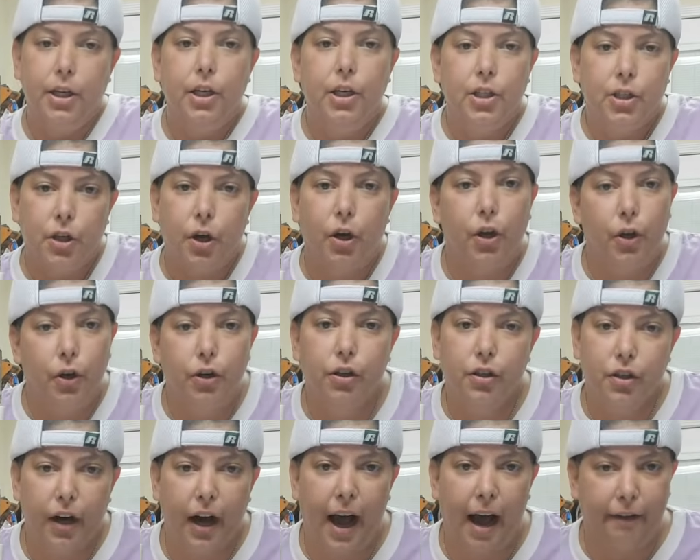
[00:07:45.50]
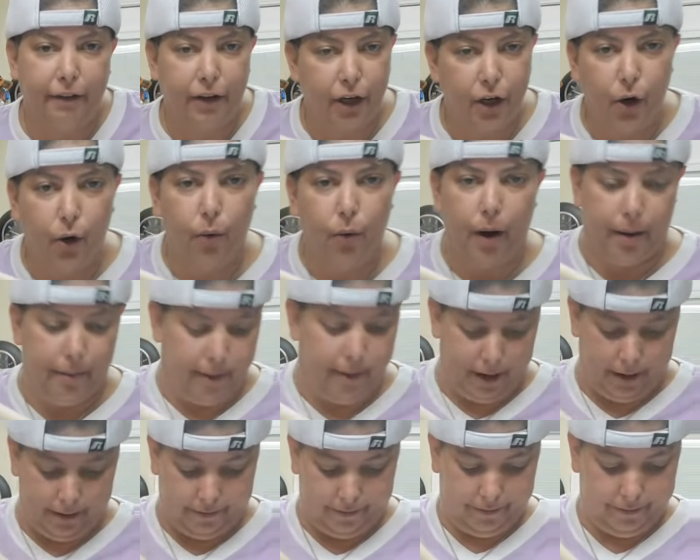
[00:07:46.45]
So you're just going to have to do it with me.
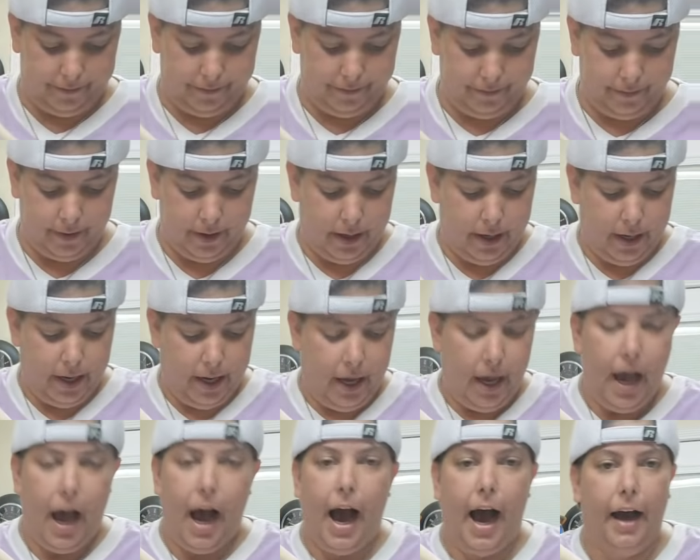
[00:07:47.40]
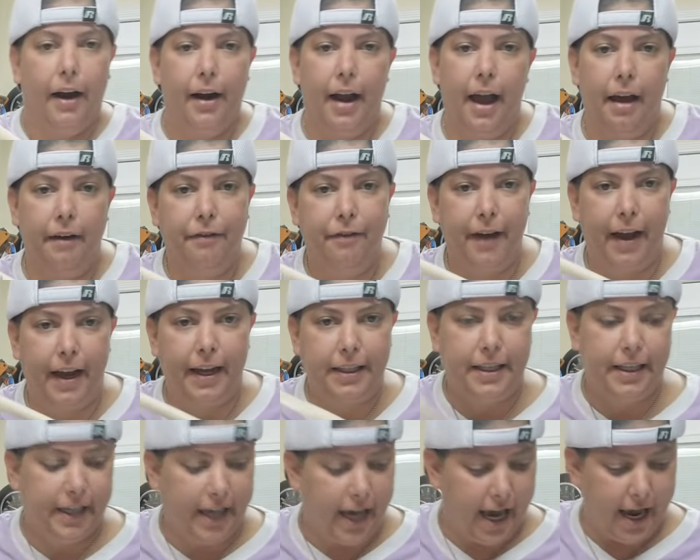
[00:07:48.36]
I don't have
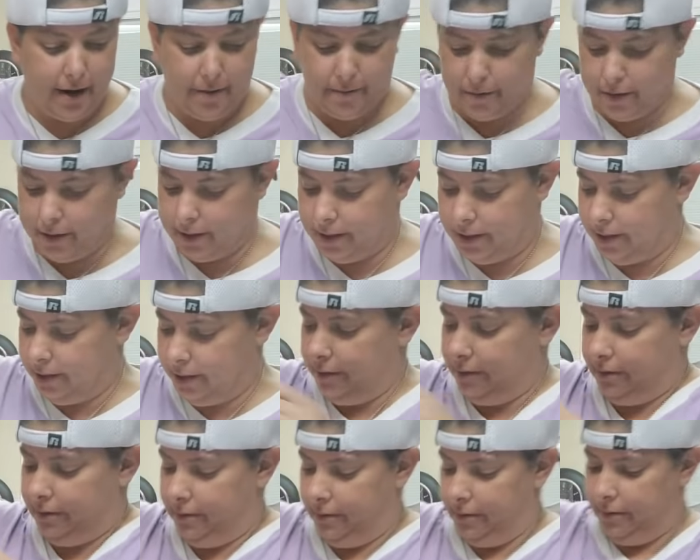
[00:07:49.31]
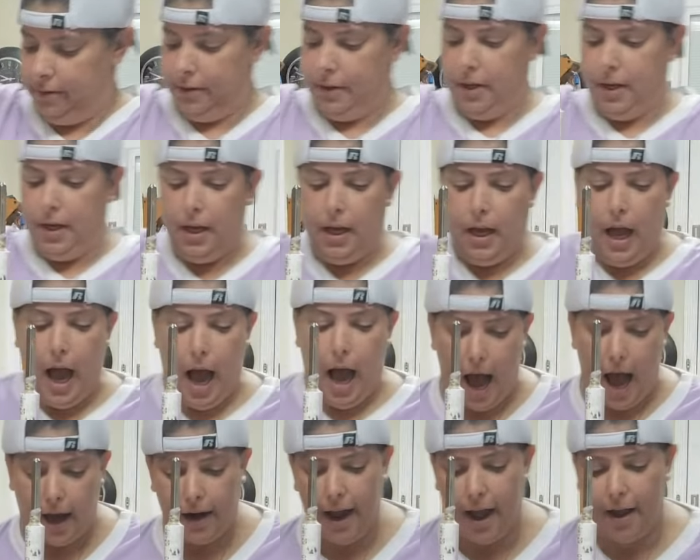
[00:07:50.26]
fancy cameras.
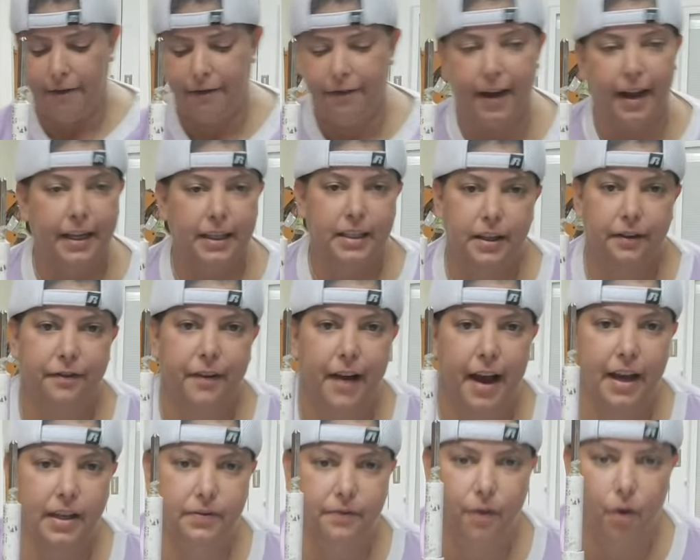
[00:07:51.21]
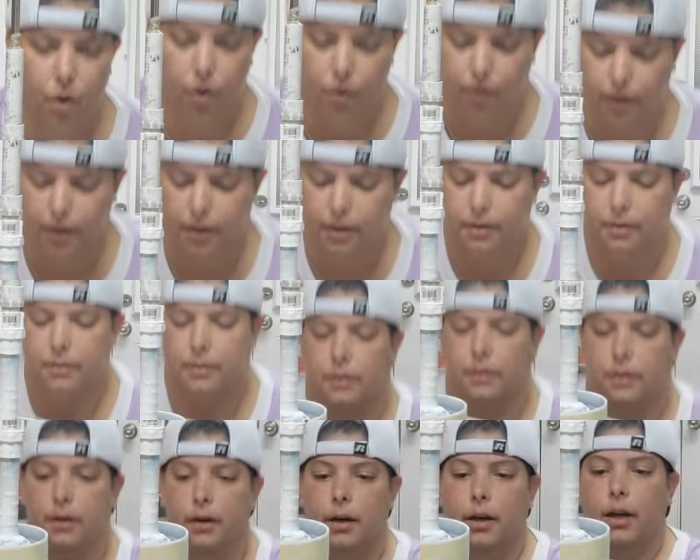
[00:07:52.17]
I don't have fancy fast forward.
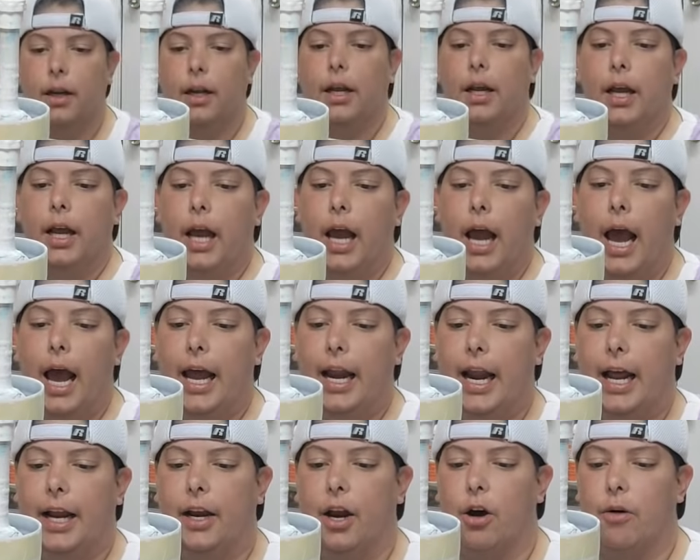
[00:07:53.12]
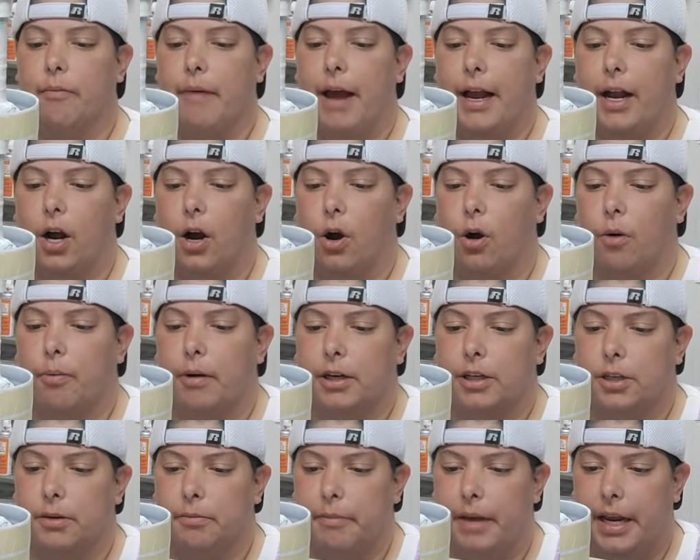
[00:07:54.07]
And I don't make a whole
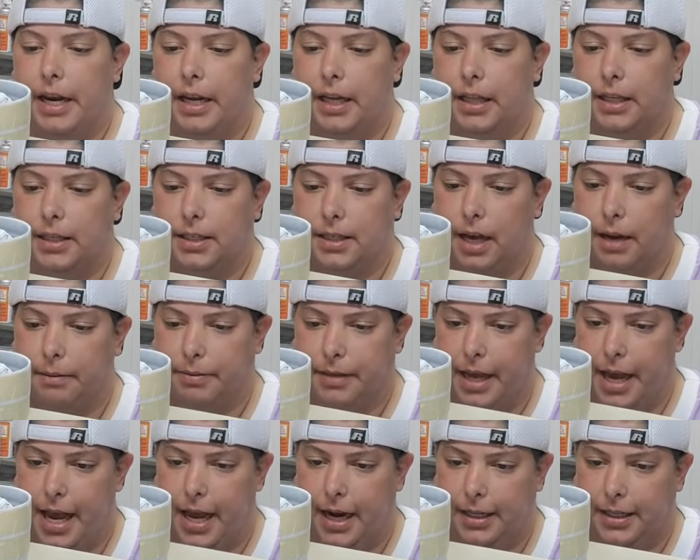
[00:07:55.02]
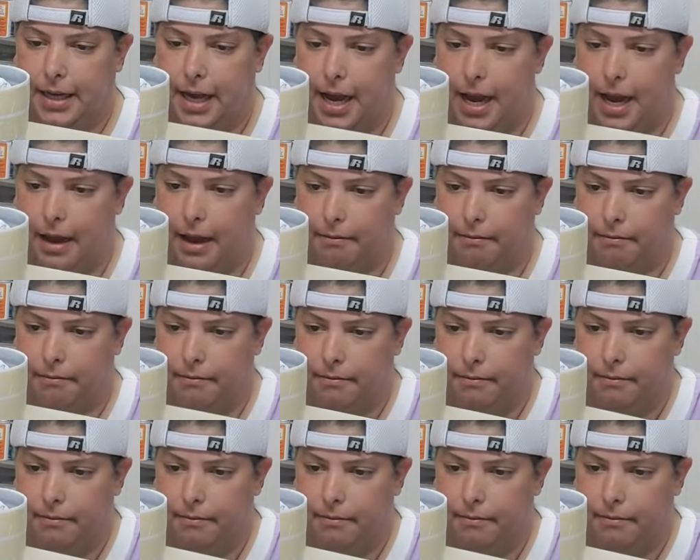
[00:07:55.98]
bunch of meaningless cups ahead of time